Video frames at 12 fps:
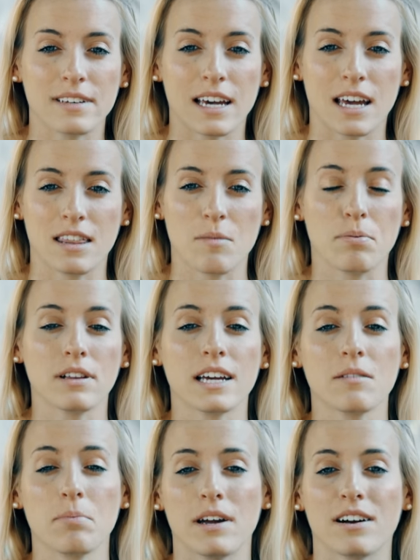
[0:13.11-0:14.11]
And the
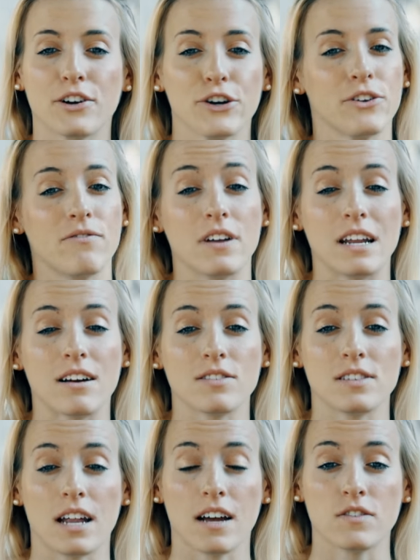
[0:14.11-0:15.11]
Planned Parenthood
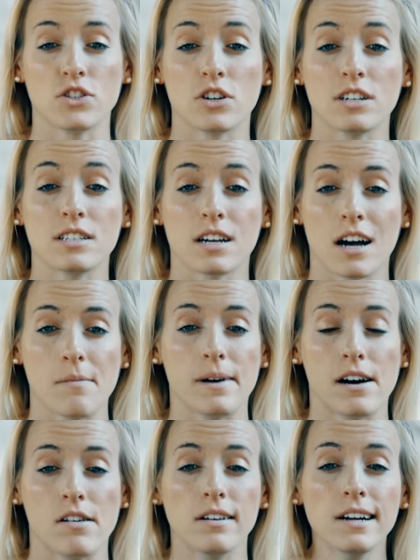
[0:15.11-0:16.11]
videos that have started to come
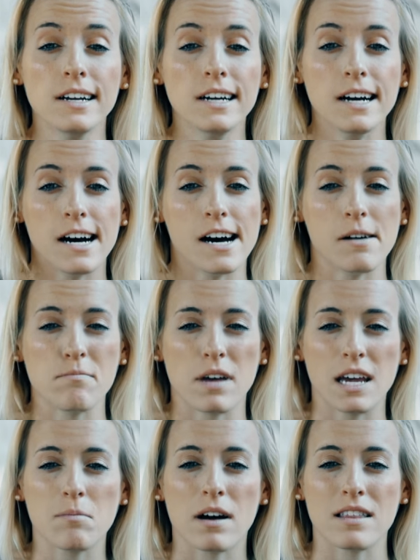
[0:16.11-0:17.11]
out um,
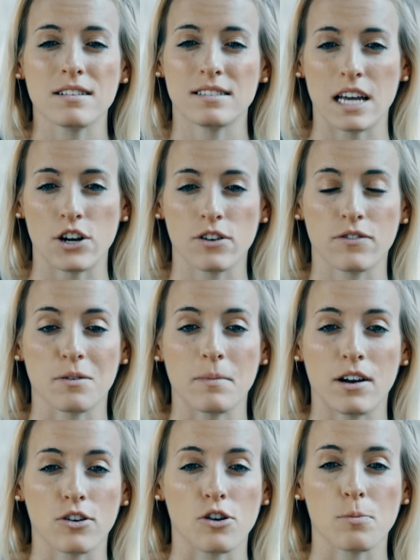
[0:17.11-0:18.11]
made by the Center for
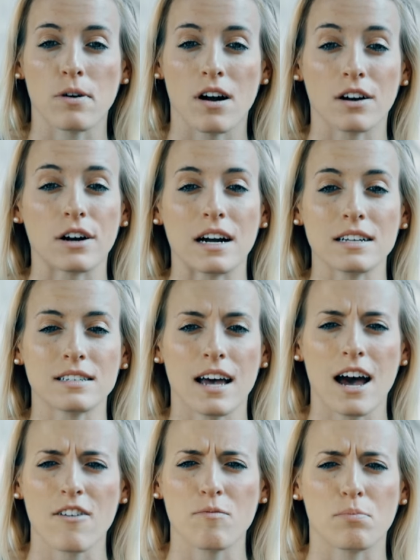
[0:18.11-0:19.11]
Medical Progress
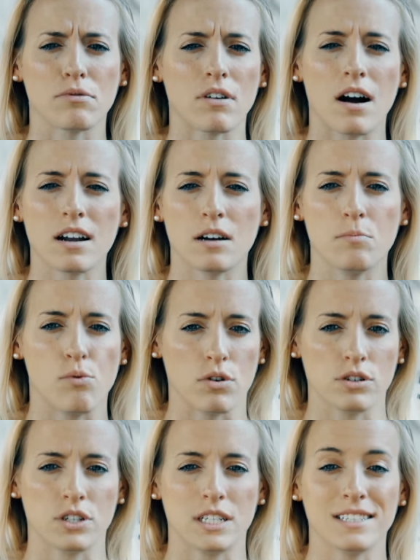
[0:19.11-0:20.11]
have brought
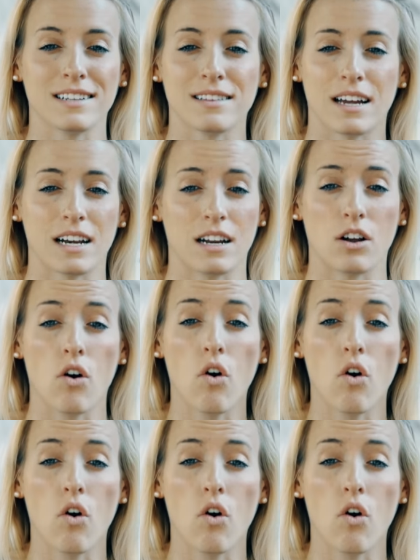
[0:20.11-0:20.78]
abortion to light in a